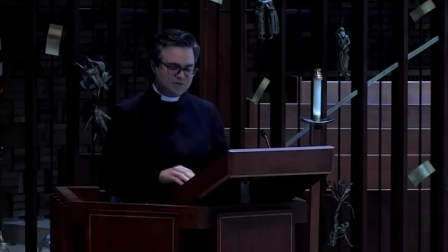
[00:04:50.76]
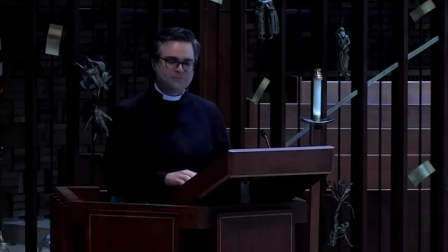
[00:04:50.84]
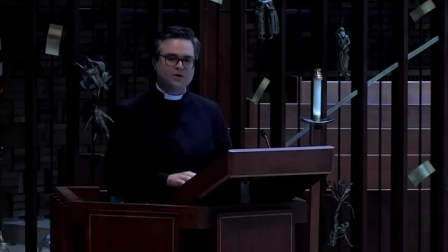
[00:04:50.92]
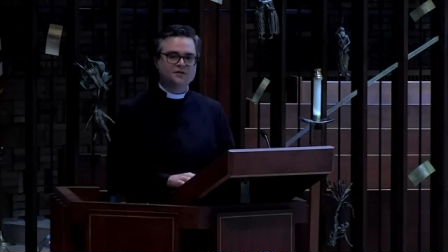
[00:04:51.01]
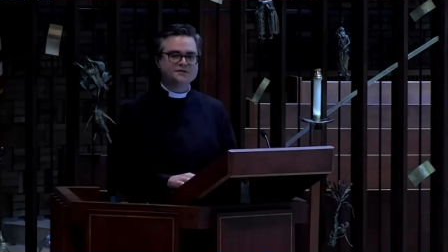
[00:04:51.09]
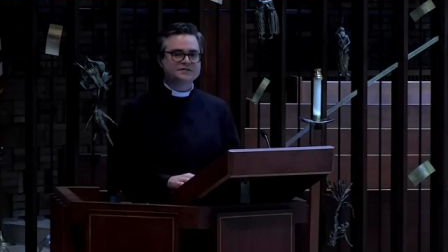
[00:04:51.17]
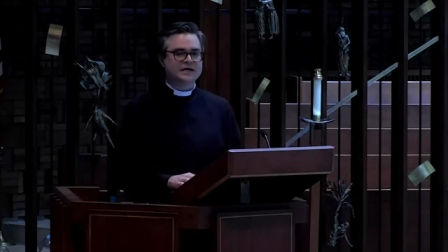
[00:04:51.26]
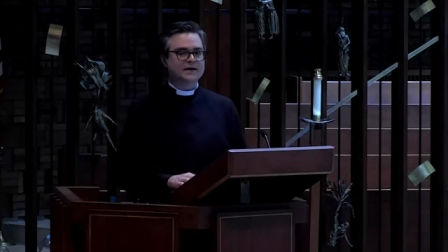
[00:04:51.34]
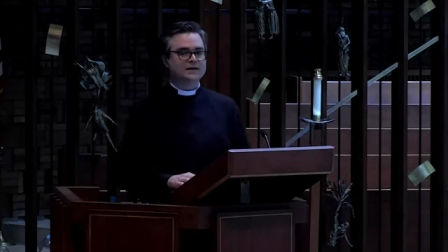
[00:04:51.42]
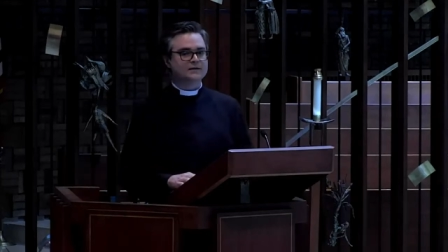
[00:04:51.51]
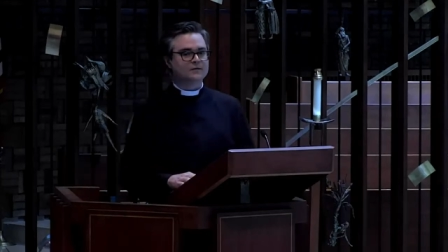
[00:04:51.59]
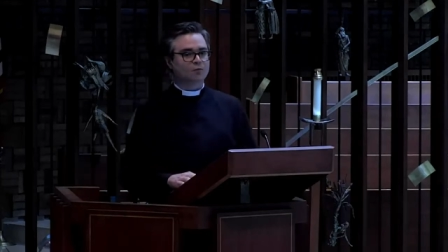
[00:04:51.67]
impulse,
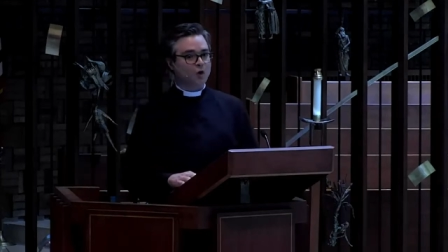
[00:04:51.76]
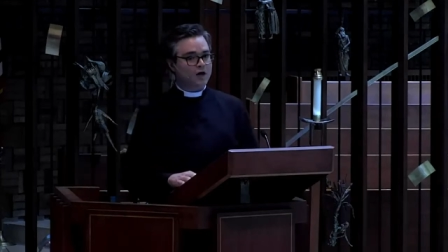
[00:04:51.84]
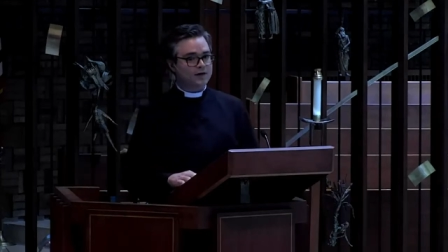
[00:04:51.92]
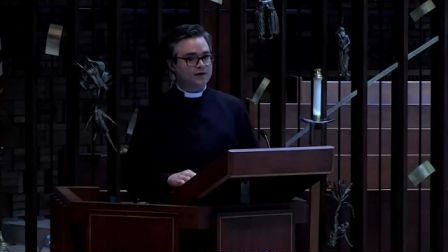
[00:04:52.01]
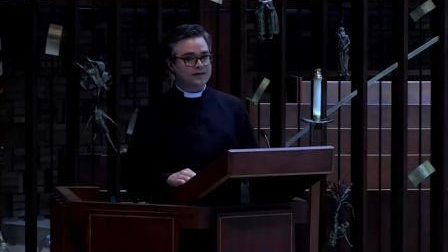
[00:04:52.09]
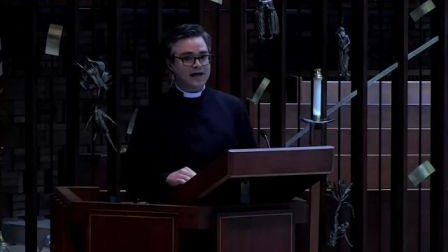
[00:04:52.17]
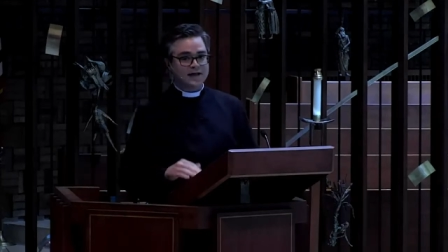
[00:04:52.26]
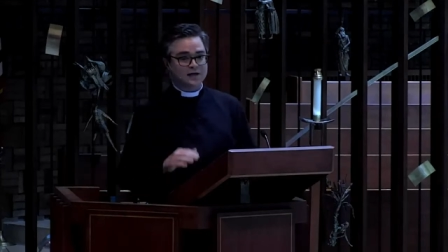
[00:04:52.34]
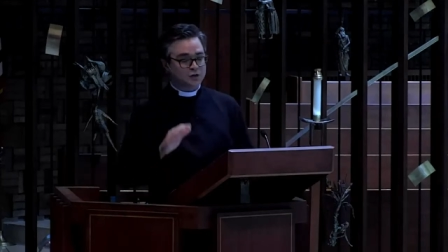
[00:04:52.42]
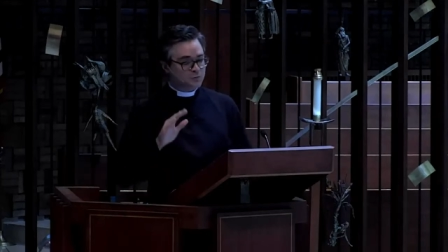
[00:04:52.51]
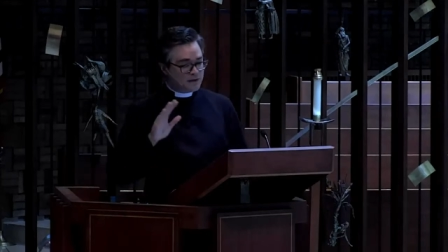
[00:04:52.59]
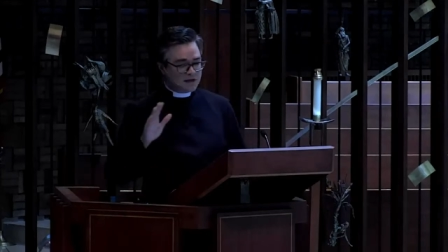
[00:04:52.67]
and one that,
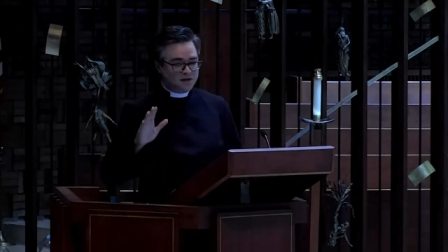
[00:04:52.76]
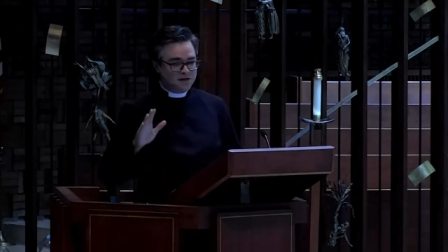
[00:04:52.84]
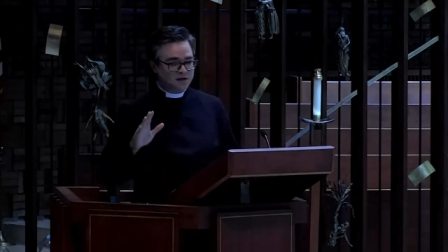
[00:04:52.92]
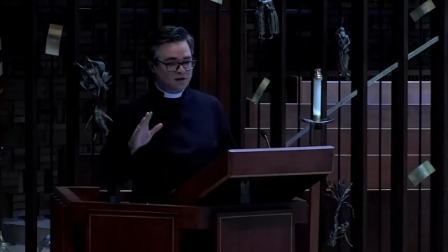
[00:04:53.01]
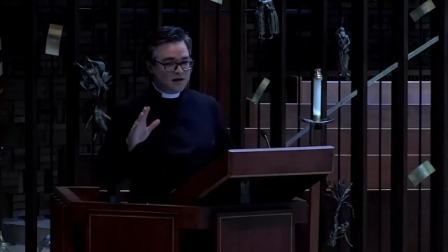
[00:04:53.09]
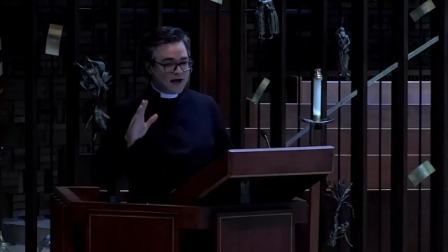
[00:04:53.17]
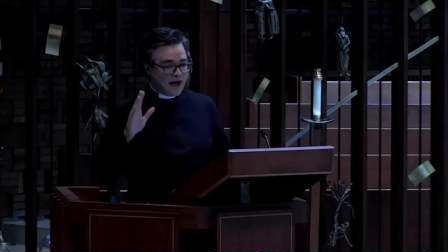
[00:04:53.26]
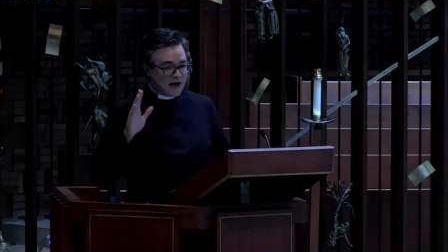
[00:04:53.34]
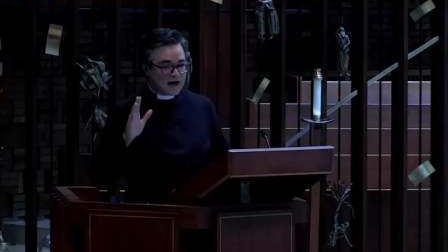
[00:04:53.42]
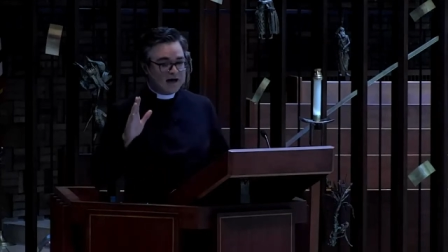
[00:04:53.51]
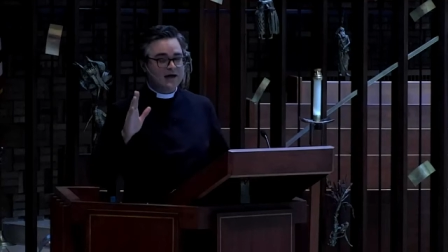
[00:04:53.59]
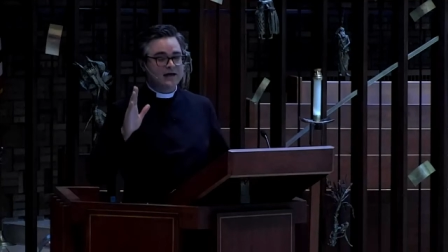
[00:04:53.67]
to be clear,
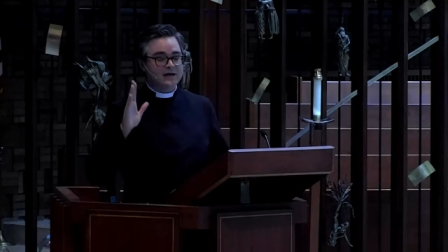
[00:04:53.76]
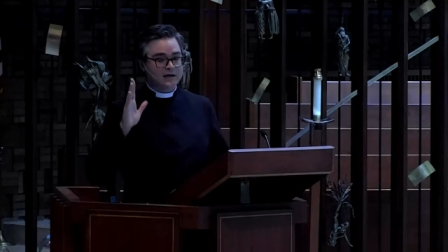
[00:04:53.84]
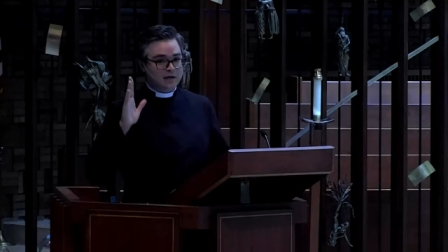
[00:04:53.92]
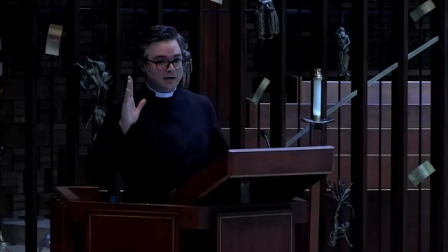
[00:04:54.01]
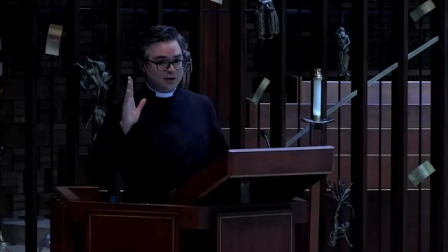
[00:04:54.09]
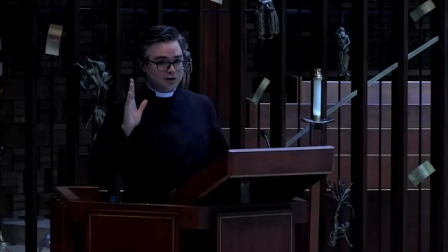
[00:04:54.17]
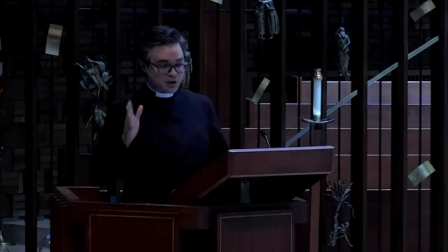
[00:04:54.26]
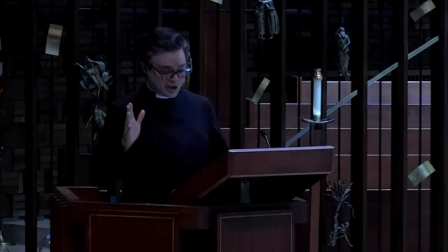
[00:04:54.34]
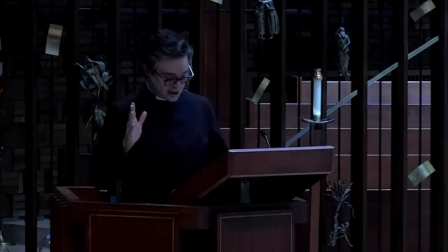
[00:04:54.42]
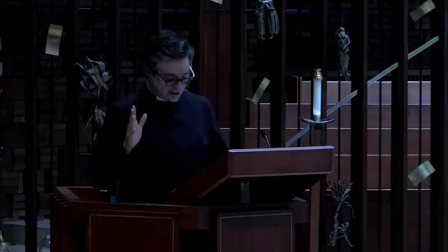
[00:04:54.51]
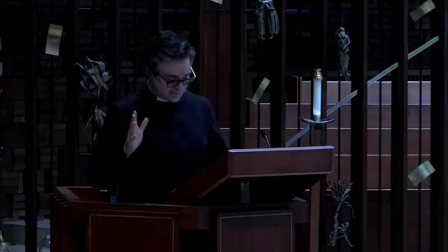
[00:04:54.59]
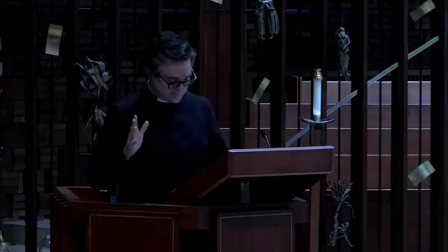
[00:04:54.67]
I
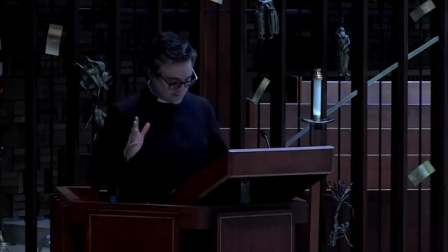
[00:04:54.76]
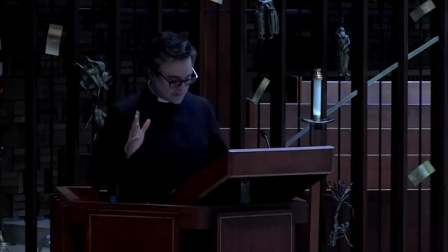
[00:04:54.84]
share,